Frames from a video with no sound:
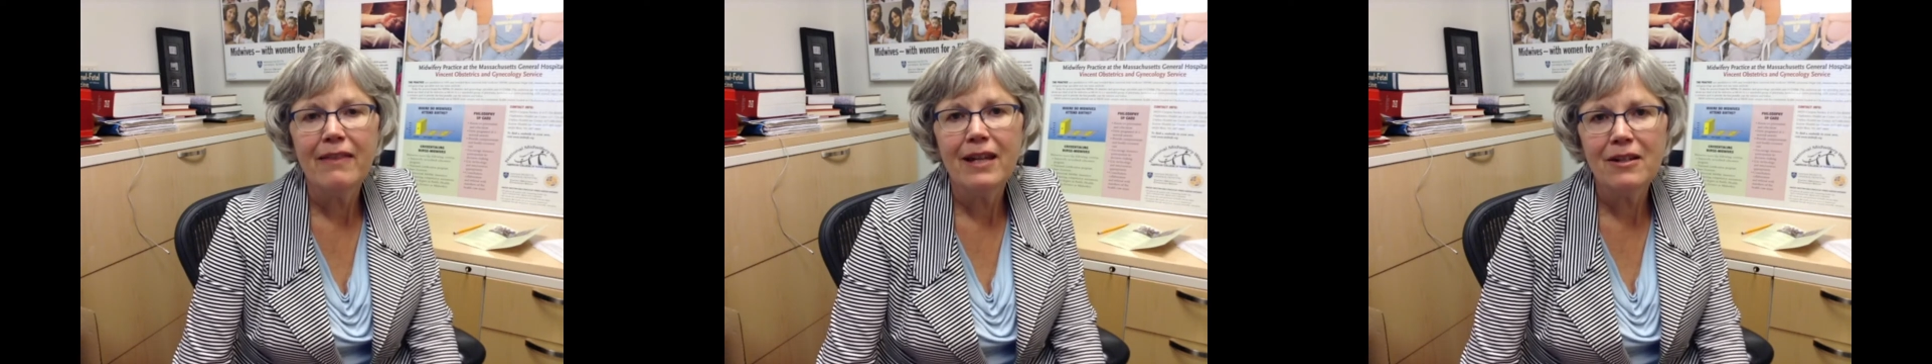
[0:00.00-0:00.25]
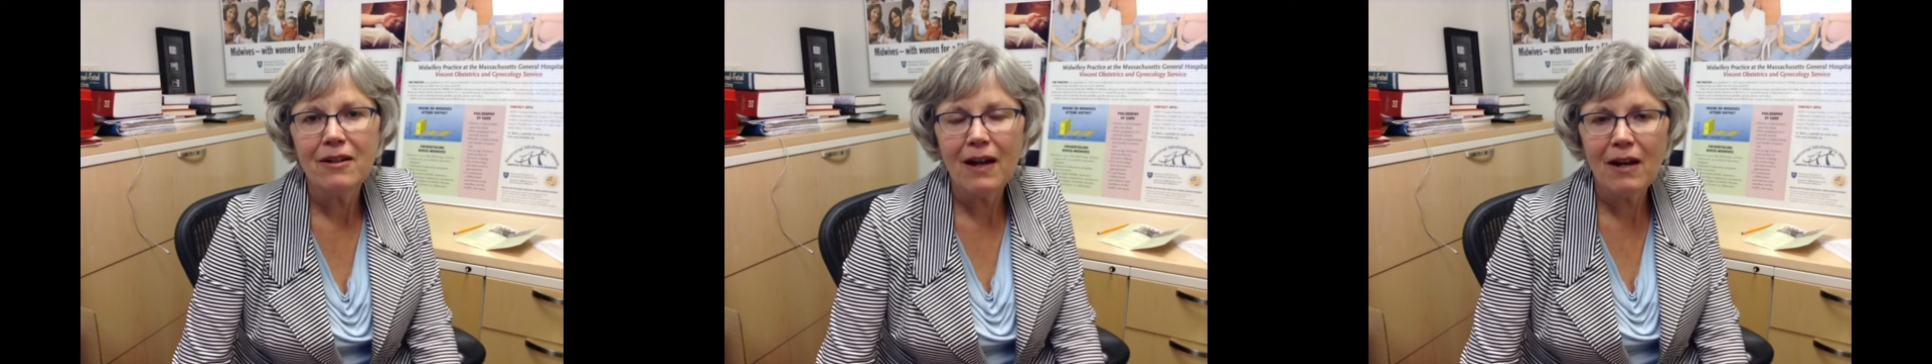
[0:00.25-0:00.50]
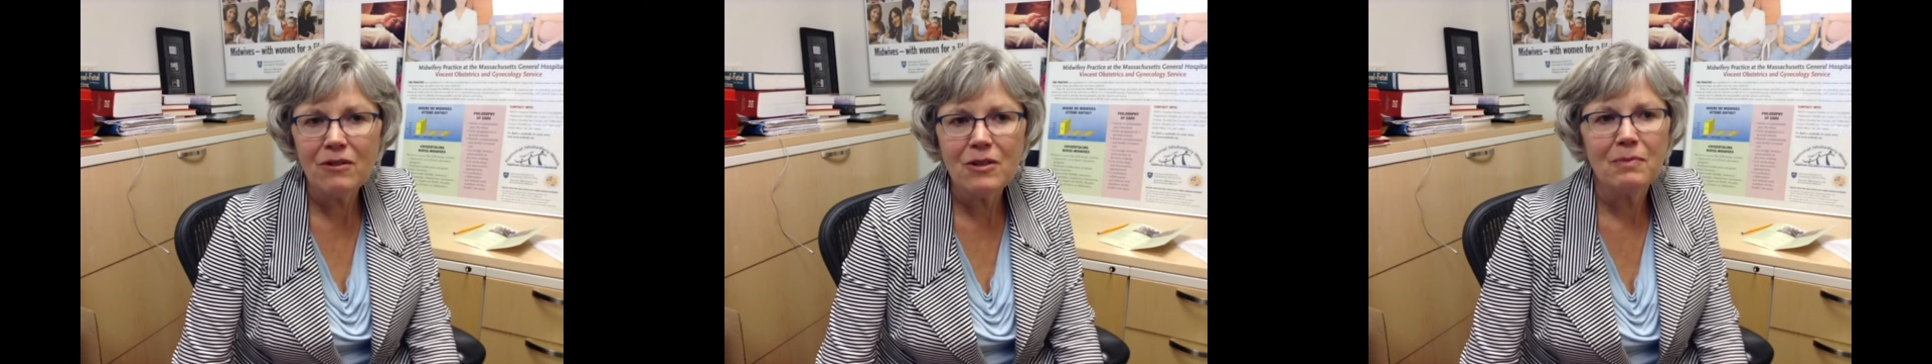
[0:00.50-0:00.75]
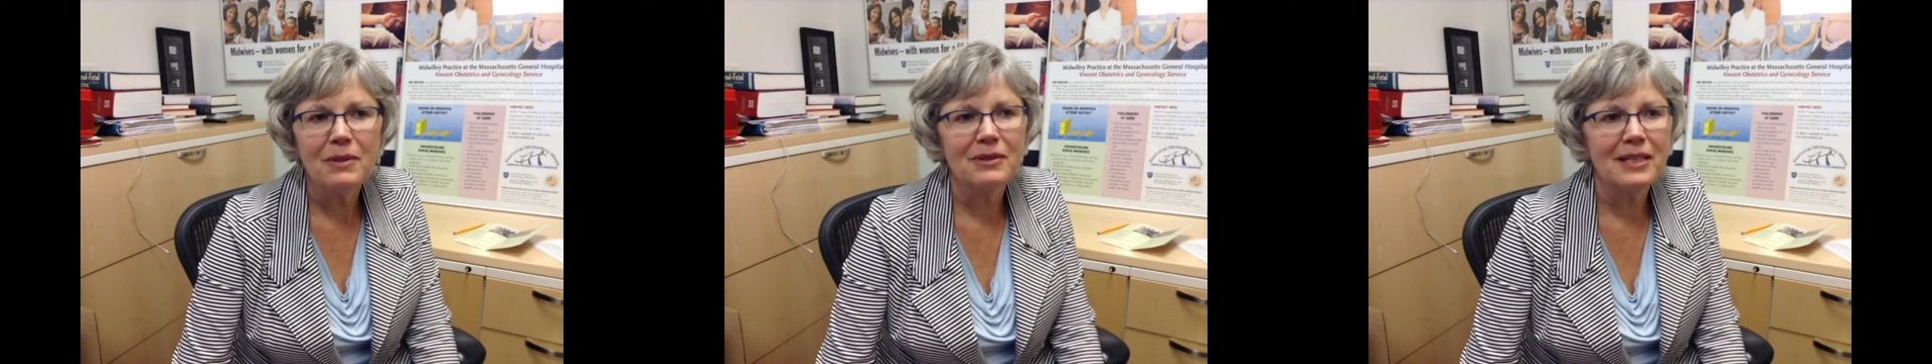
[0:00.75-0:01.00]
then you're
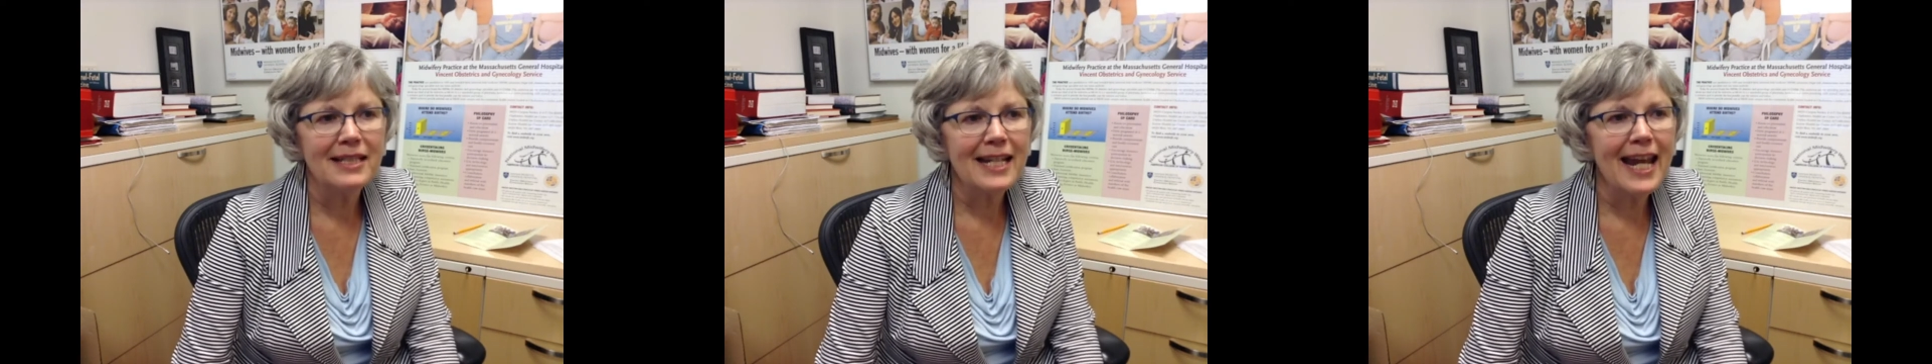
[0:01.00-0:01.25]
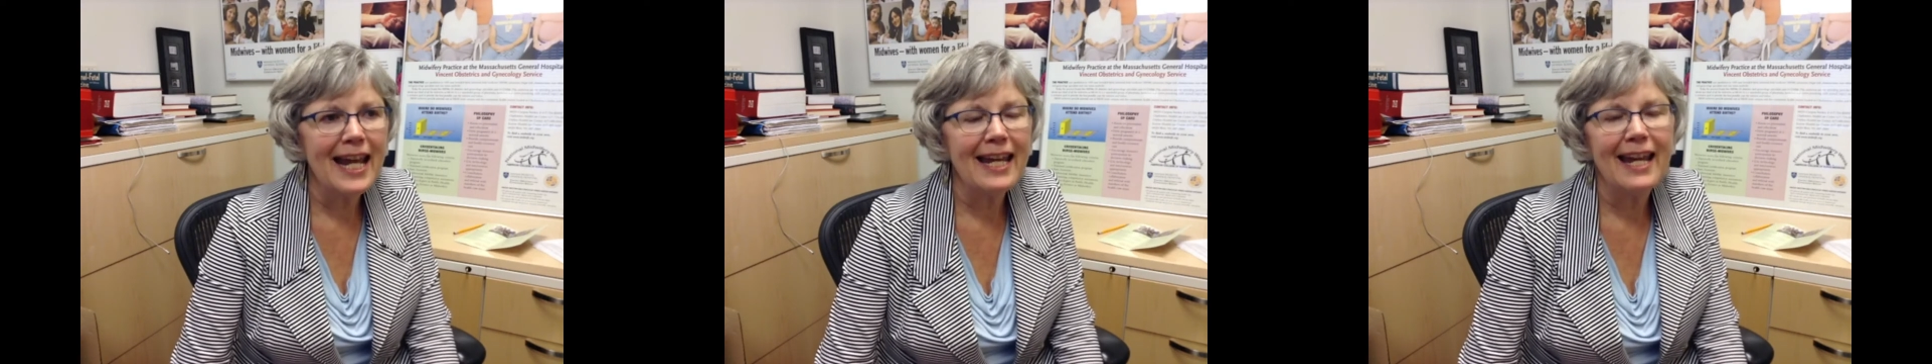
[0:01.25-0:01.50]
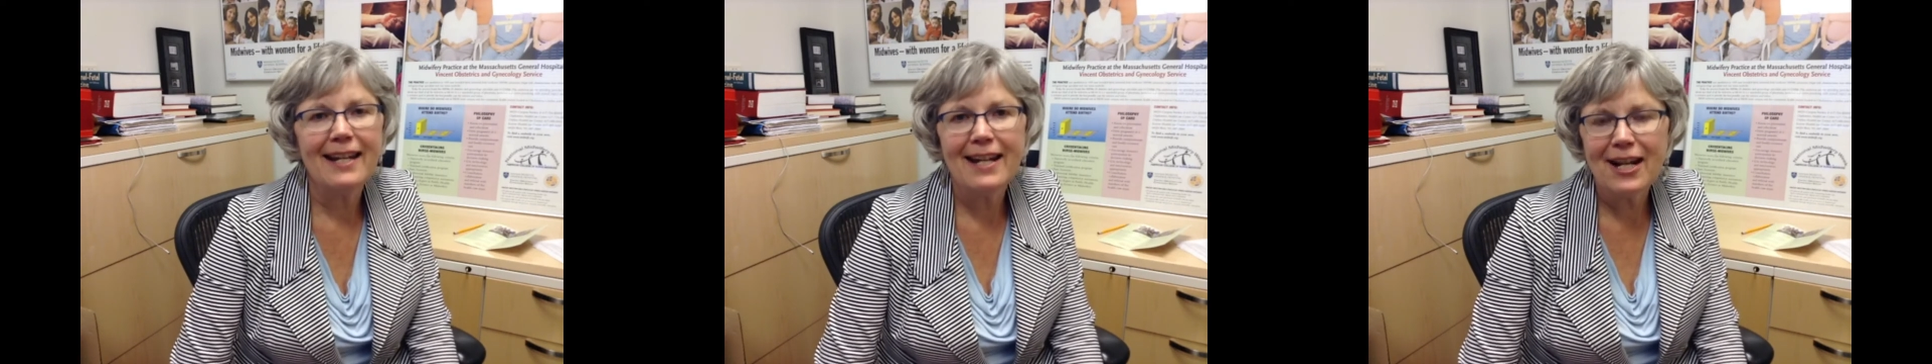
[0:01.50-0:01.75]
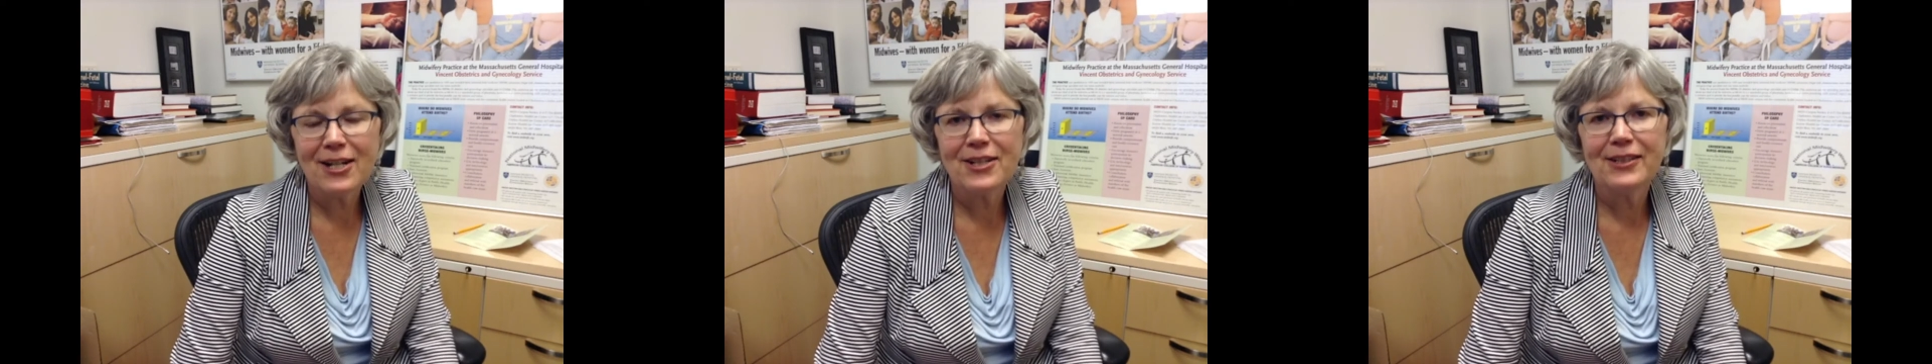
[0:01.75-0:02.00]
eligible to take a
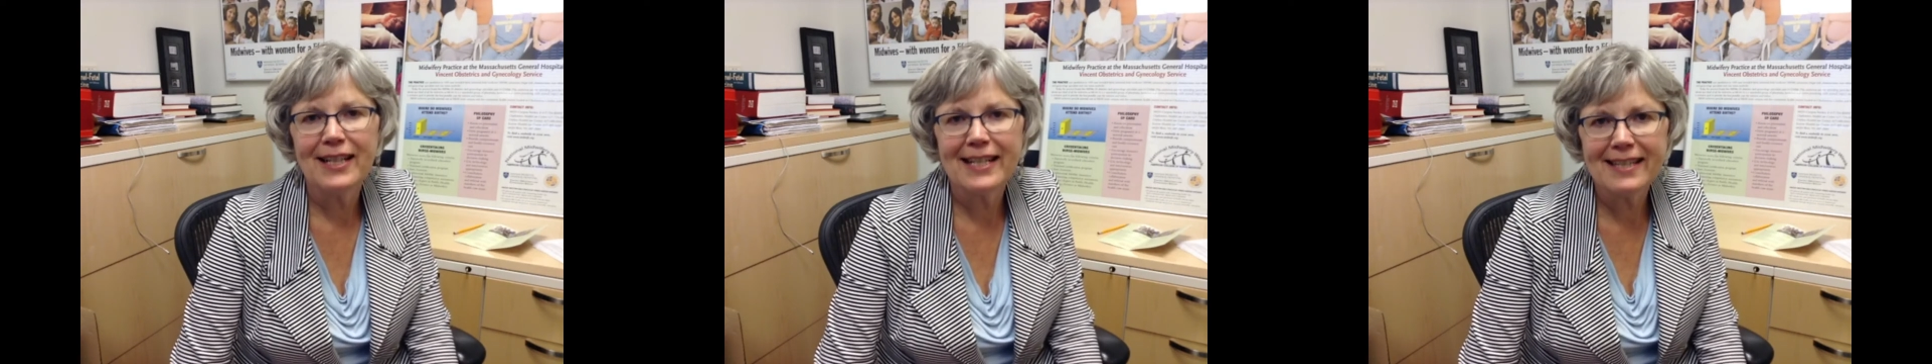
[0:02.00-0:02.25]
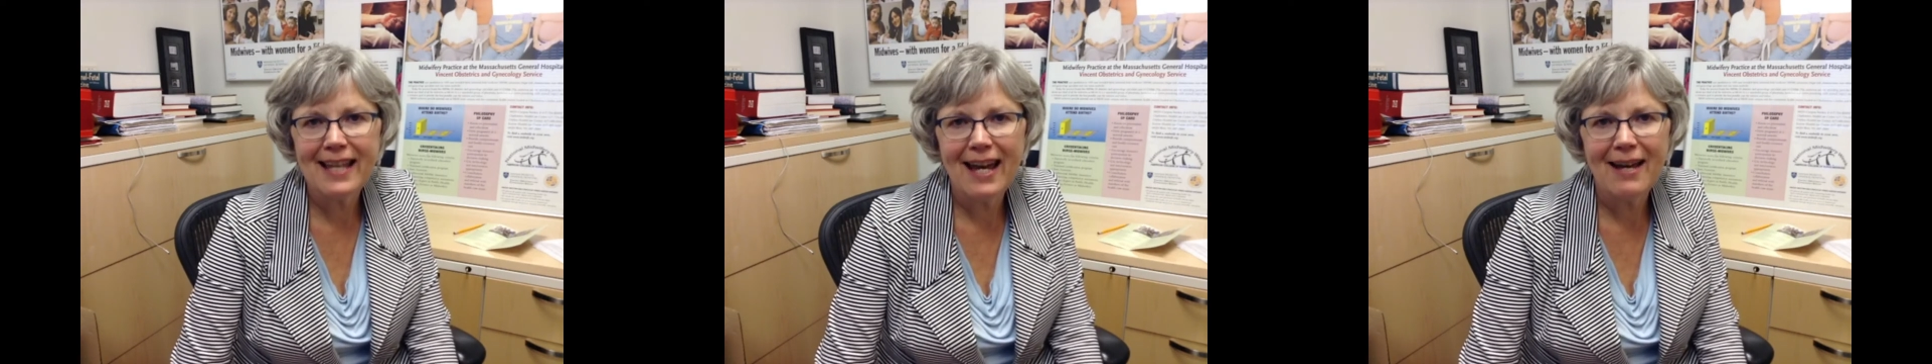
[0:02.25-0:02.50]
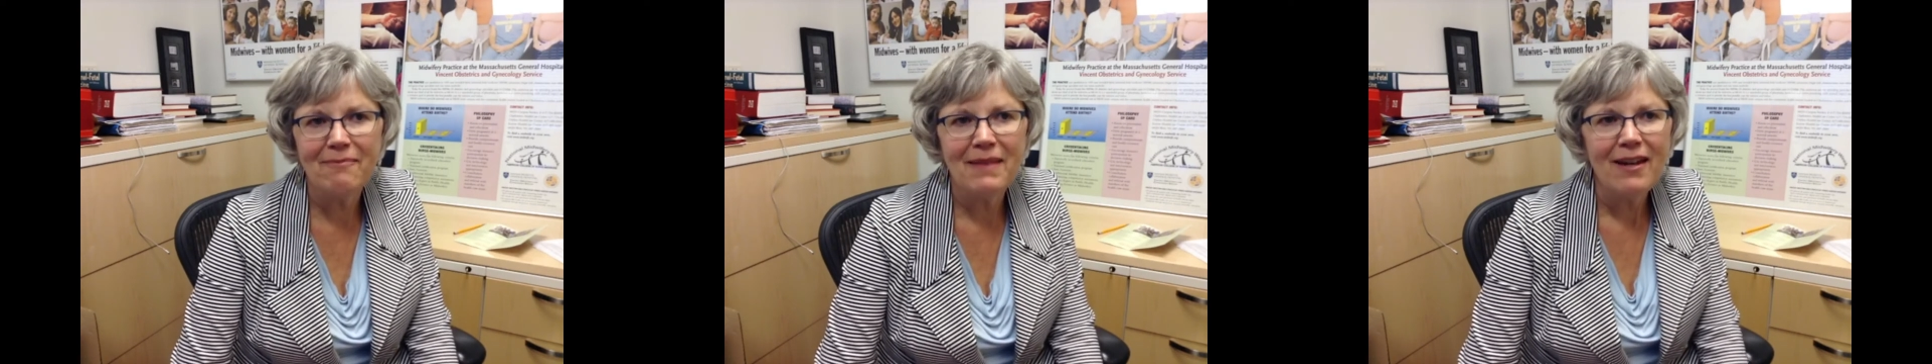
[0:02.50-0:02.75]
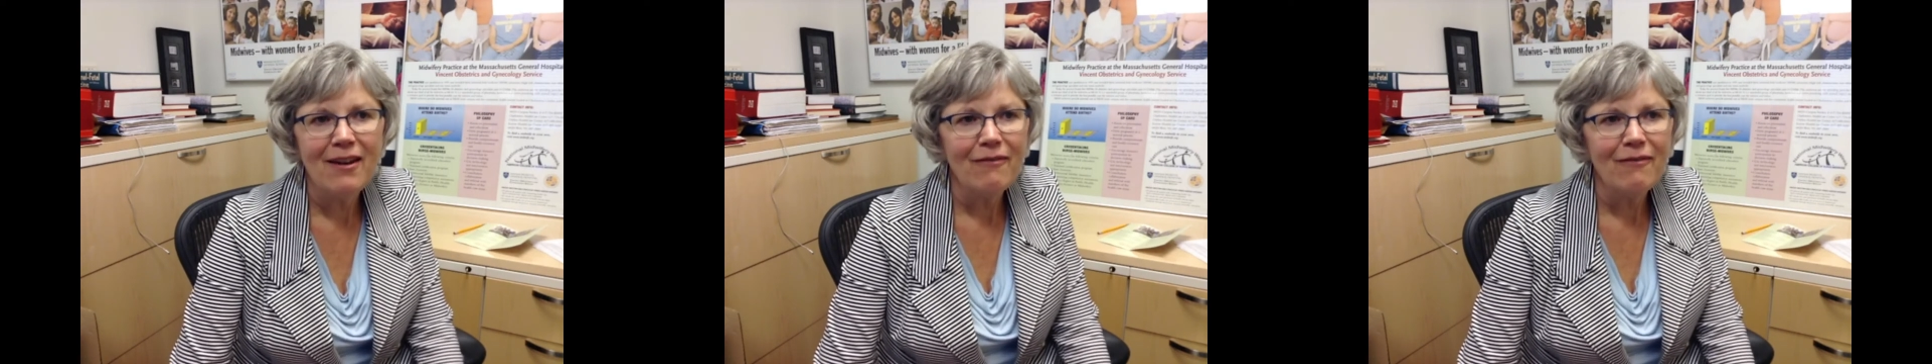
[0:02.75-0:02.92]
national exam